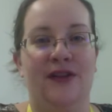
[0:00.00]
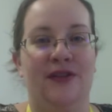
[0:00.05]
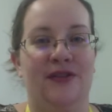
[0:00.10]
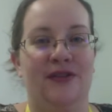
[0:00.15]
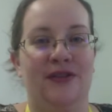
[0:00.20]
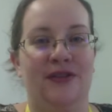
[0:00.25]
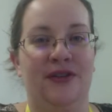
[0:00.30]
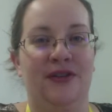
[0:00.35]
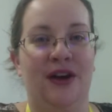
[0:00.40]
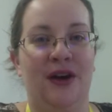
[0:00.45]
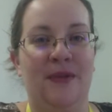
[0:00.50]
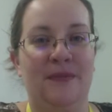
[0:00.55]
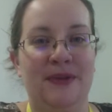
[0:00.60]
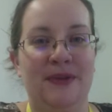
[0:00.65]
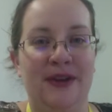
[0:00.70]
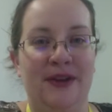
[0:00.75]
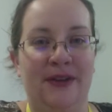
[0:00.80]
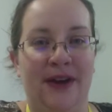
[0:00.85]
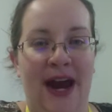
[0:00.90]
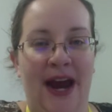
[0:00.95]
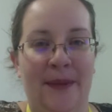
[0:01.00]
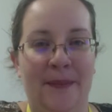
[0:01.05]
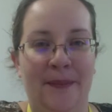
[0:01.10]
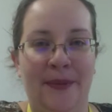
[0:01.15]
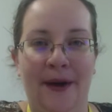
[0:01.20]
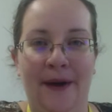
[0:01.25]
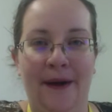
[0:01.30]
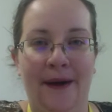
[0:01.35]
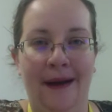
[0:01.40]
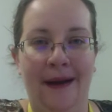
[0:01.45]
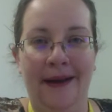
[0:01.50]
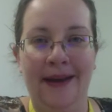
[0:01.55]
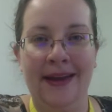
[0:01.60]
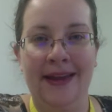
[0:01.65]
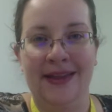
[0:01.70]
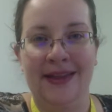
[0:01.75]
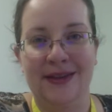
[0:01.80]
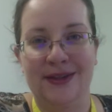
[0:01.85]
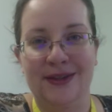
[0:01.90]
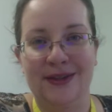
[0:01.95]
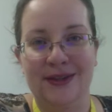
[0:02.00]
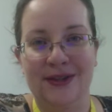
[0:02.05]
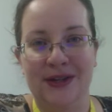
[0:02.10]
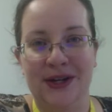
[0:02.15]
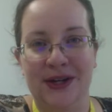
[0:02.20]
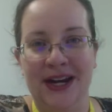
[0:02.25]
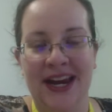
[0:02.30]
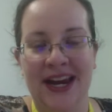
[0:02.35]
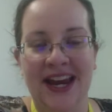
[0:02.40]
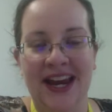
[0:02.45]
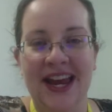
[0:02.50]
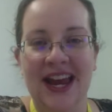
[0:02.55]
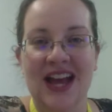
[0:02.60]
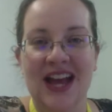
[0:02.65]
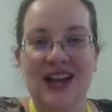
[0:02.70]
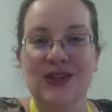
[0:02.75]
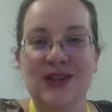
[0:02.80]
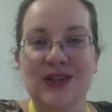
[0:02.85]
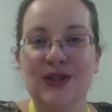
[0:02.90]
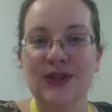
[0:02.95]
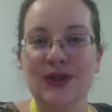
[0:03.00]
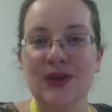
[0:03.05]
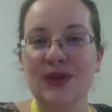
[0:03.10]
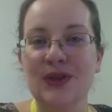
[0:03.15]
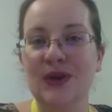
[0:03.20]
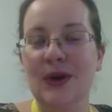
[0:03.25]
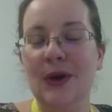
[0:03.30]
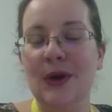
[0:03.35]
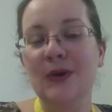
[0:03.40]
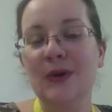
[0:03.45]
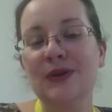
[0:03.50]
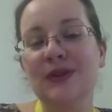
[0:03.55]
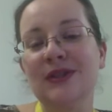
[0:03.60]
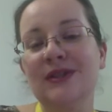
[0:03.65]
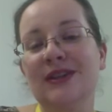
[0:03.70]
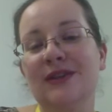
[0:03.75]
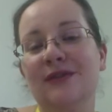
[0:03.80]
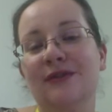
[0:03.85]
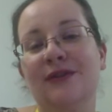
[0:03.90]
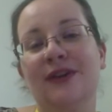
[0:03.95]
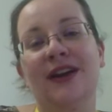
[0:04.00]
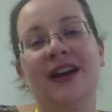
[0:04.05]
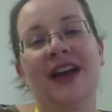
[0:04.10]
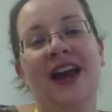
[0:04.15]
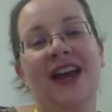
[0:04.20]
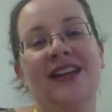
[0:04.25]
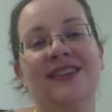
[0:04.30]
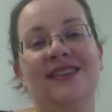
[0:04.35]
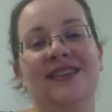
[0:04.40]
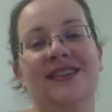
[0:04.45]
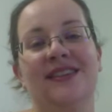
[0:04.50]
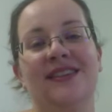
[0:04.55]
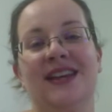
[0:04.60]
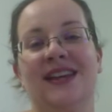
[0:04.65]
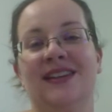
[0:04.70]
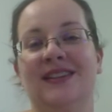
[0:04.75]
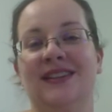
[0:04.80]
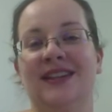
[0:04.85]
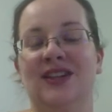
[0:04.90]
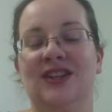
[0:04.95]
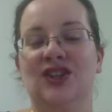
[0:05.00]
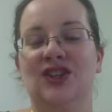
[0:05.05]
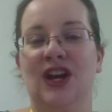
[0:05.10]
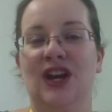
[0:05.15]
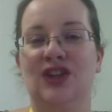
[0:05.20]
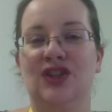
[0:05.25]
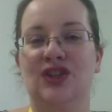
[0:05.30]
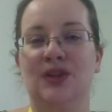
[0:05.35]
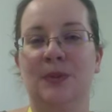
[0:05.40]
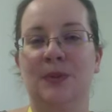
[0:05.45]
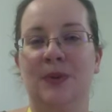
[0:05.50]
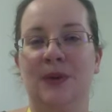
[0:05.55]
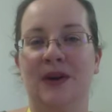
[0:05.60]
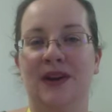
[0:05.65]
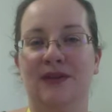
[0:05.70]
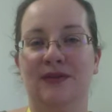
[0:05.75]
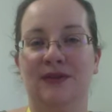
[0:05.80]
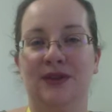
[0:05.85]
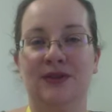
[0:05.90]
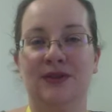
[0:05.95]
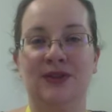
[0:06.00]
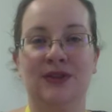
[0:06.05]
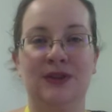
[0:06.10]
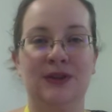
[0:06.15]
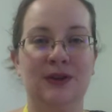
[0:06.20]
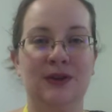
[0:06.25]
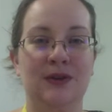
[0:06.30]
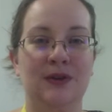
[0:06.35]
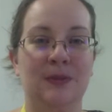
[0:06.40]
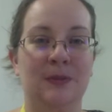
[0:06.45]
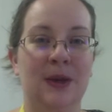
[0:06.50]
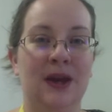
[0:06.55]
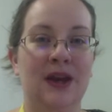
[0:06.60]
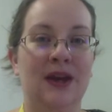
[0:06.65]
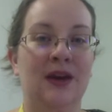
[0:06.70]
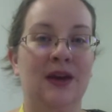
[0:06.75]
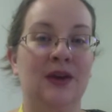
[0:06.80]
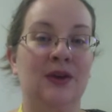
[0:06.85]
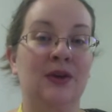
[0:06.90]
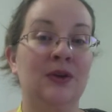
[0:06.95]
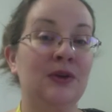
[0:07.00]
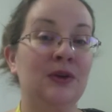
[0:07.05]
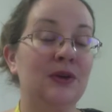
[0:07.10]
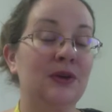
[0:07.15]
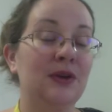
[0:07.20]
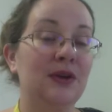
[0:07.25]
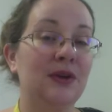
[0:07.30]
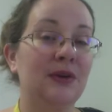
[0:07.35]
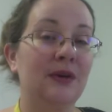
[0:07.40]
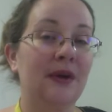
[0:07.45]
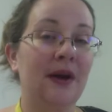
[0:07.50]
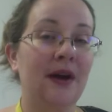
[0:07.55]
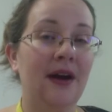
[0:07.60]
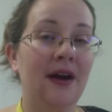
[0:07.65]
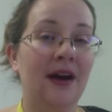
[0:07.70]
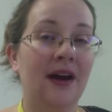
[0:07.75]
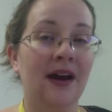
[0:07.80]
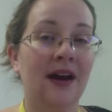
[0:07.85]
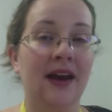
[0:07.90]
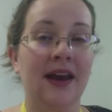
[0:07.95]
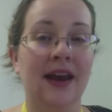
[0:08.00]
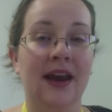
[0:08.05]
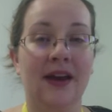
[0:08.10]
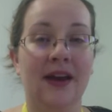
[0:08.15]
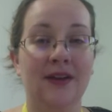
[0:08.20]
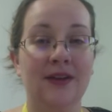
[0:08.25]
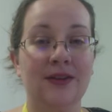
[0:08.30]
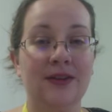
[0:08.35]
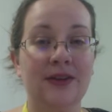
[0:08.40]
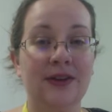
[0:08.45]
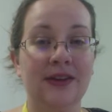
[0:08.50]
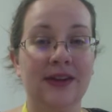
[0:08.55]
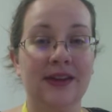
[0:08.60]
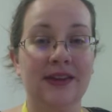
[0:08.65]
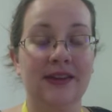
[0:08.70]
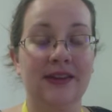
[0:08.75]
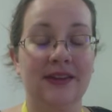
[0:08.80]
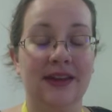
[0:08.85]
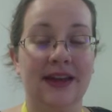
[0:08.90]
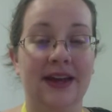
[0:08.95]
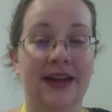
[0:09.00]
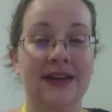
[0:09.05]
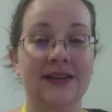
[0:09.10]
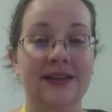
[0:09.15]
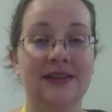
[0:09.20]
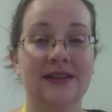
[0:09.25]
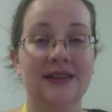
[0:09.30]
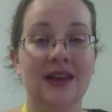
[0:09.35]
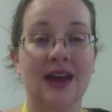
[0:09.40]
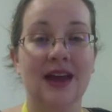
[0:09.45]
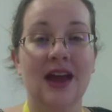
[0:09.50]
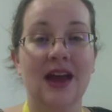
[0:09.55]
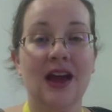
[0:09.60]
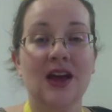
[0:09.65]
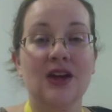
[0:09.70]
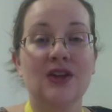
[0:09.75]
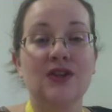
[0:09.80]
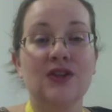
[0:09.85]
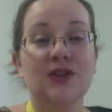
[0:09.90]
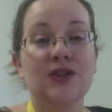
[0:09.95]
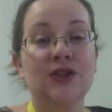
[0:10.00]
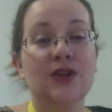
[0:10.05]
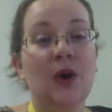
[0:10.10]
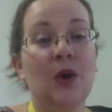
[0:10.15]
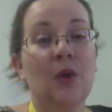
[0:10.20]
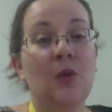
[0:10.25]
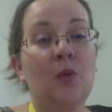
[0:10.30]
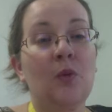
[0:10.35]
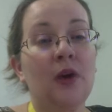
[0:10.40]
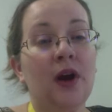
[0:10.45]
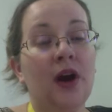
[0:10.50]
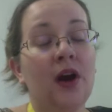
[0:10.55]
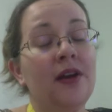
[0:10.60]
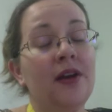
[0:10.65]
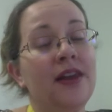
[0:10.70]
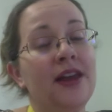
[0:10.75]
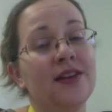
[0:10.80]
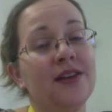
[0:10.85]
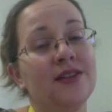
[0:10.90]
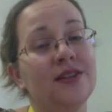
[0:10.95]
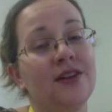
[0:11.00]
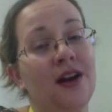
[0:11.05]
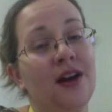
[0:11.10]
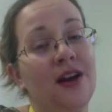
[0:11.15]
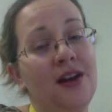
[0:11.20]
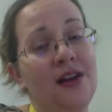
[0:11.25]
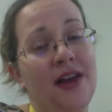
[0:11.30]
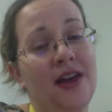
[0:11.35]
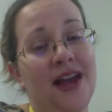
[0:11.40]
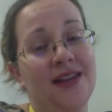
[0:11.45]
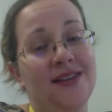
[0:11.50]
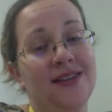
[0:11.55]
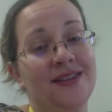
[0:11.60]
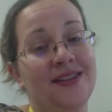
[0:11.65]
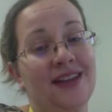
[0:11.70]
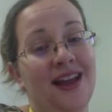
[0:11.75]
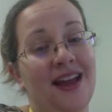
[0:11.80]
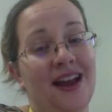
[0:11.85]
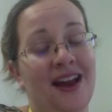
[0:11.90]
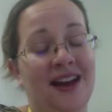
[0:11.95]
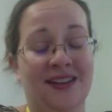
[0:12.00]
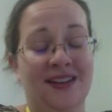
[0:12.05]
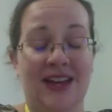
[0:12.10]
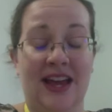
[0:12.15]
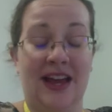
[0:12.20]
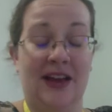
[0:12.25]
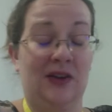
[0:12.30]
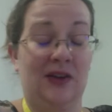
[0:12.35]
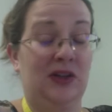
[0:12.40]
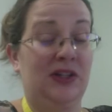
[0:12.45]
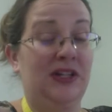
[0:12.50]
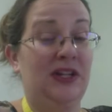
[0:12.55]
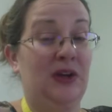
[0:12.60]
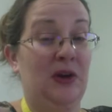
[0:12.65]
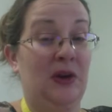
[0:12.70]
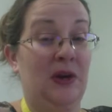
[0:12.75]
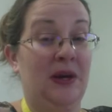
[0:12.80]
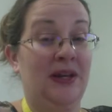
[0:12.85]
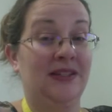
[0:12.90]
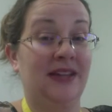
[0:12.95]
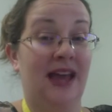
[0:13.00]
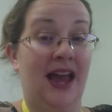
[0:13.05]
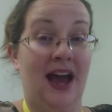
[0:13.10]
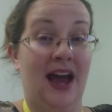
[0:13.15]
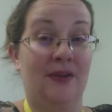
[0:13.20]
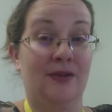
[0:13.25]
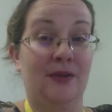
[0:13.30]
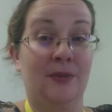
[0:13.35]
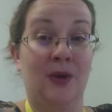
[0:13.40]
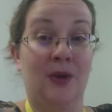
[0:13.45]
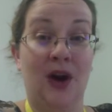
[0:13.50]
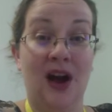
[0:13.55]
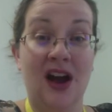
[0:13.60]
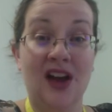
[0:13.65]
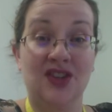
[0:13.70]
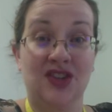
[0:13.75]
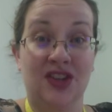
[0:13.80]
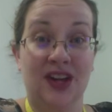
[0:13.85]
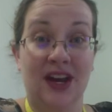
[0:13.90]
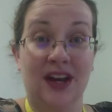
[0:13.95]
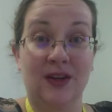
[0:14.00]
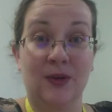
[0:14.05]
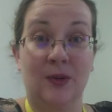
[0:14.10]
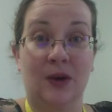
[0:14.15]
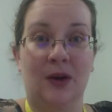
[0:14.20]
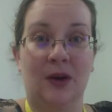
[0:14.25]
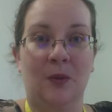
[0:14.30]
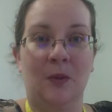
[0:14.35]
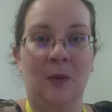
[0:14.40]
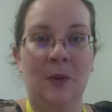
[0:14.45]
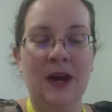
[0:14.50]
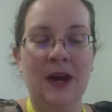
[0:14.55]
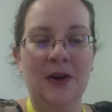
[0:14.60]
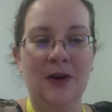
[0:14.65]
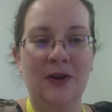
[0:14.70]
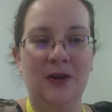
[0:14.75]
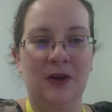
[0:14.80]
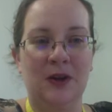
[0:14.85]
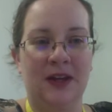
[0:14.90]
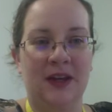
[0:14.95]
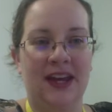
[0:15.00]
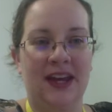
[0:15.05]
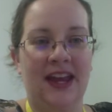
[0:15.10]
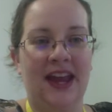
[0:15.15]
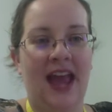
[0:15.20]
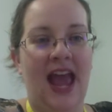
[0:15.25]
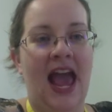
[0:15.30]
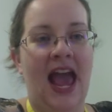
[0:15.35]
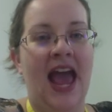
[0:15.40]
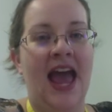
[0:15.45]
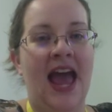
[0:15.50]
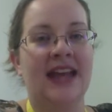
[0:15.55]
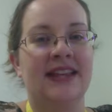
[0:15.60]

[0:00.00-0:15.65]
the grumpy grandpa in the story. So those different kinds of things can change the point of view too, depending on who you are and how you look at things. So our next art class is actually going to have a project where we're looking at